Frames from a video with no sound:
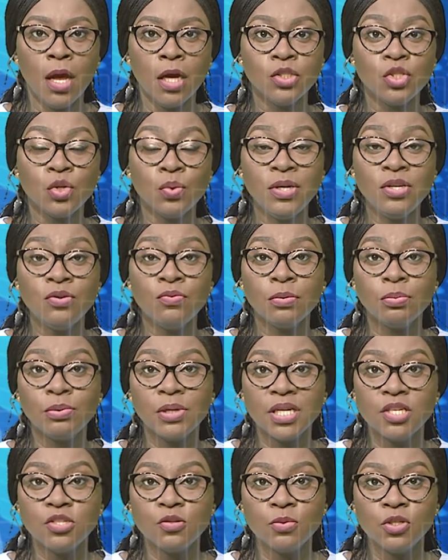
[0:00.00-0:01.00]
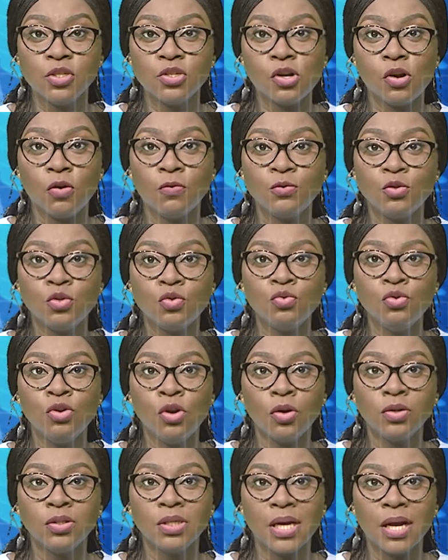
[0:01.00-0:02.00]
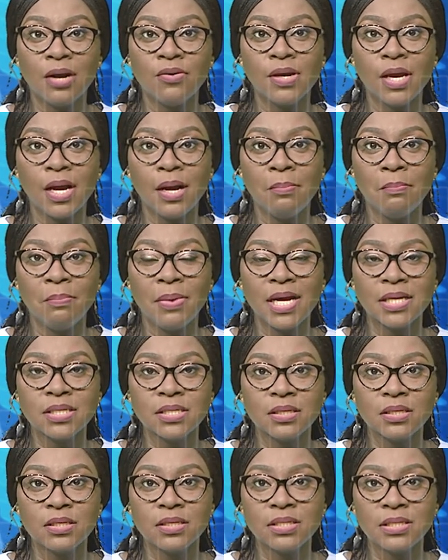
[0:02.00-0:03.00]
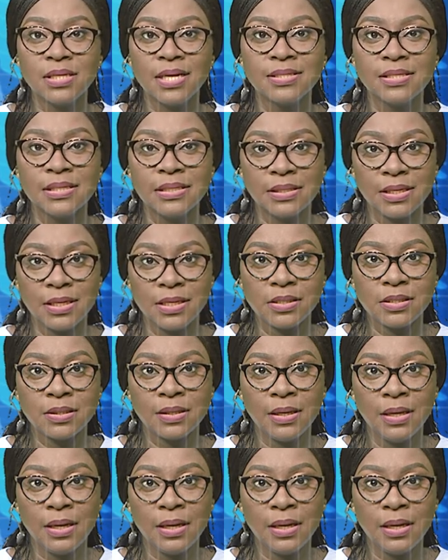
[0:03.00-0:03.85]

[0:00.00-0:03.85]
during the replacement of two non-career ambassadors designate.